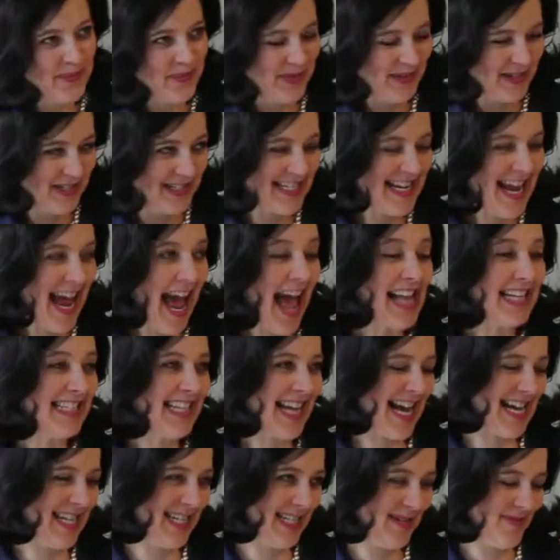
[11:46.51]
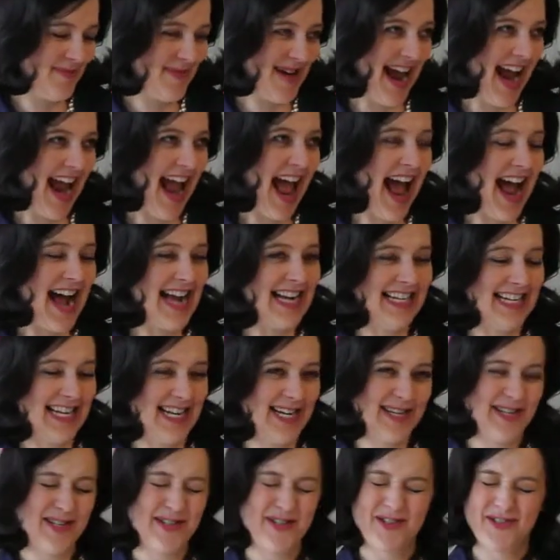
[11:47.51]
she held on to my hand
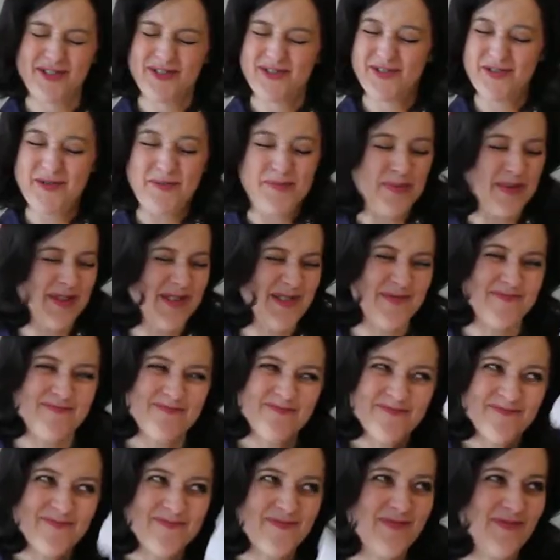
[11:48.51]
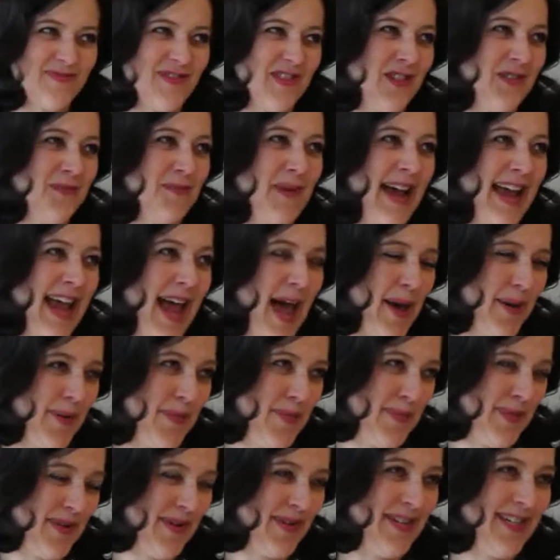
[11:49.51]
like a trooper. She's my
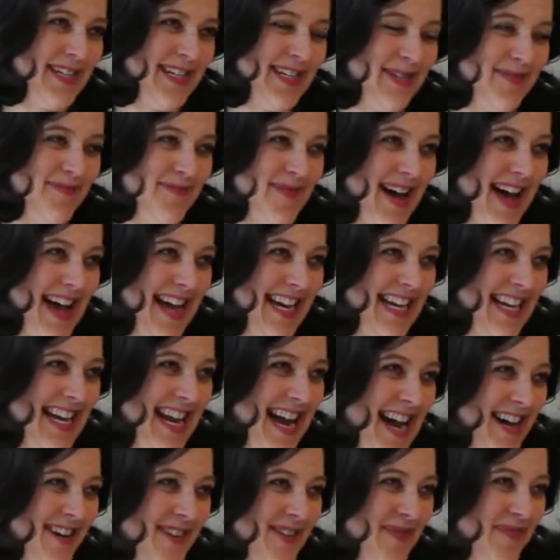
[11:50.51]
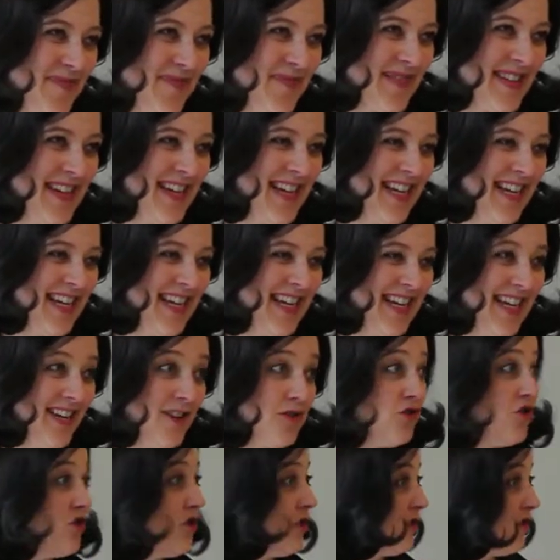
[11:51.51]
helper. She's mine now.
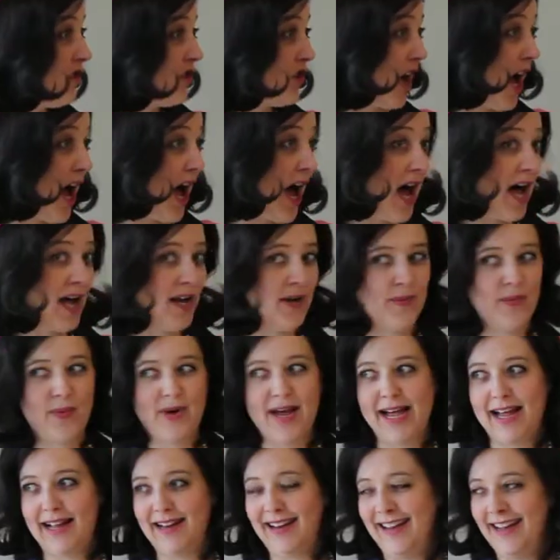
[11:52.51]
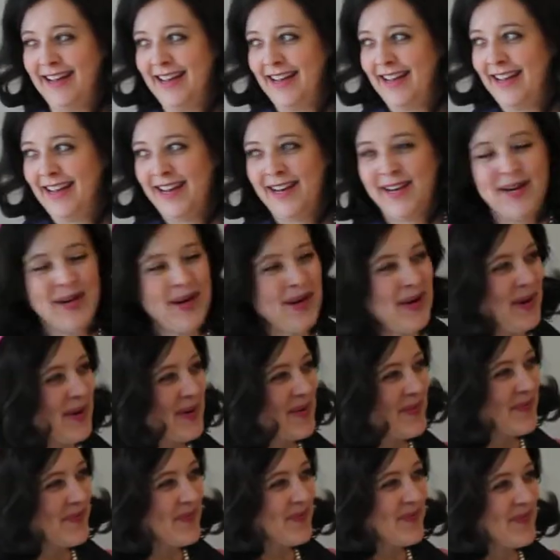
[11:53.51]
John, well,
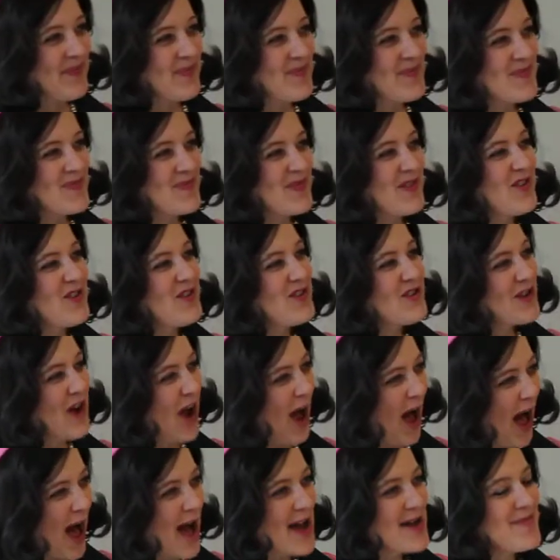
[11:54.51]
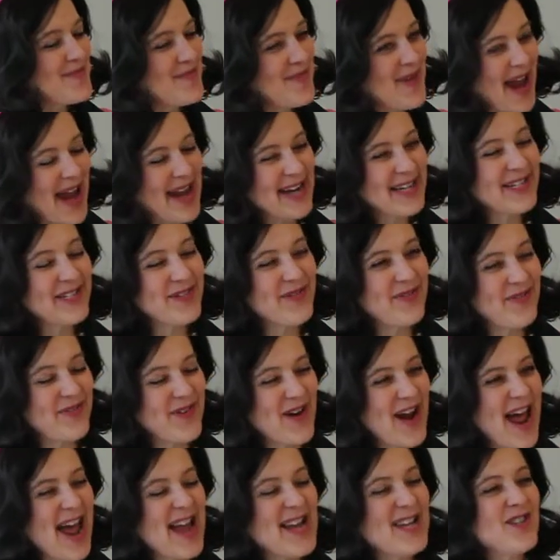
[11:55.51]
John makes
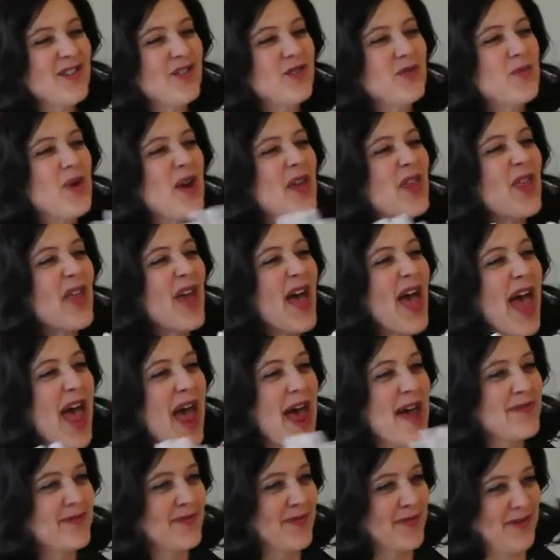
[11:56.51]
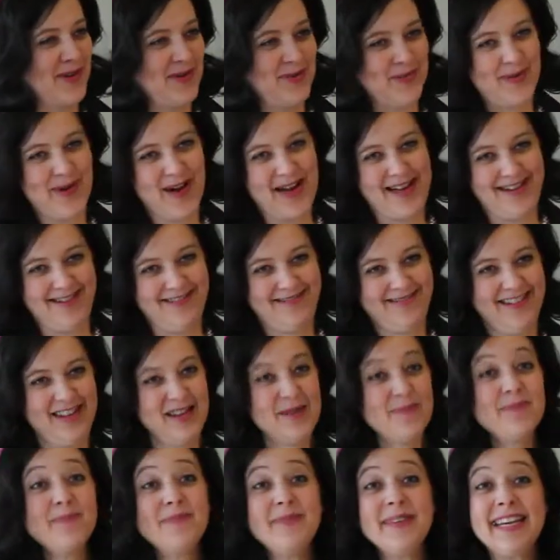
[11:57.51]
friends with everyone
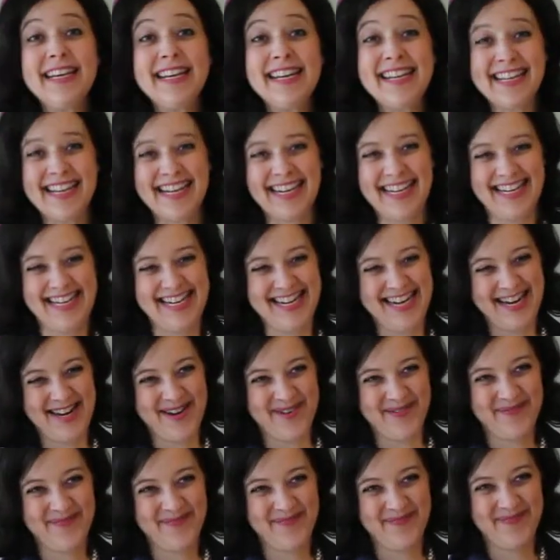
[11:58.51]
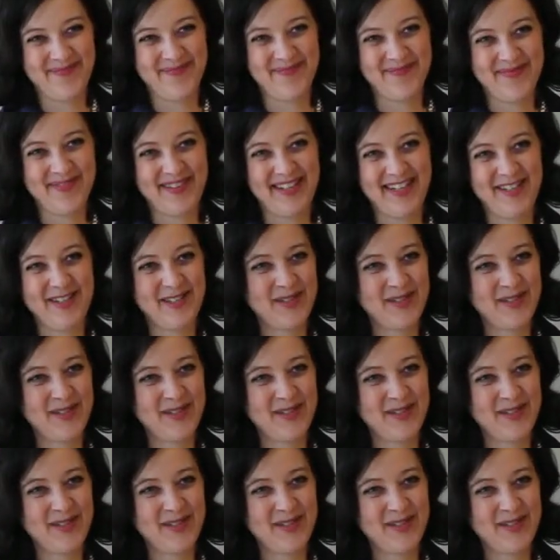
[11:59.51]
immediately. He